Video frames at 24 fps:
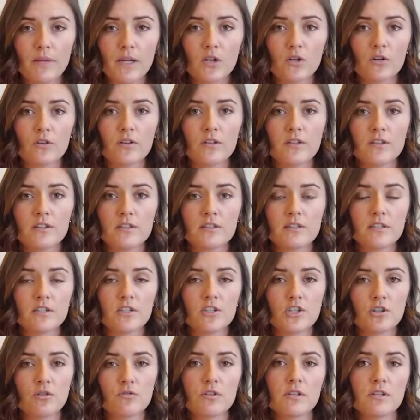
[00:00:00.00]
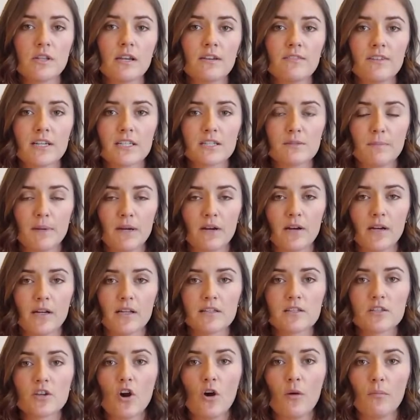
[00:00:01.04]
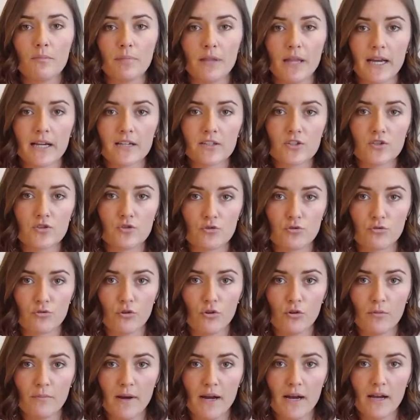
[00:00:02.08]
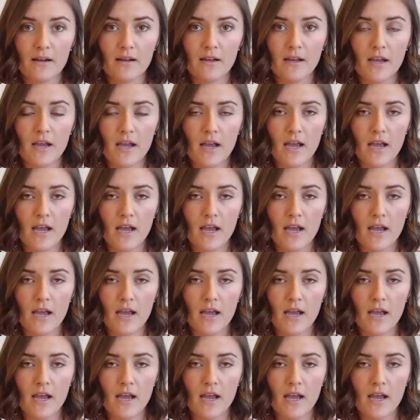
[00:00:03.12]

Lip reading: because children that have experienced complex trauma,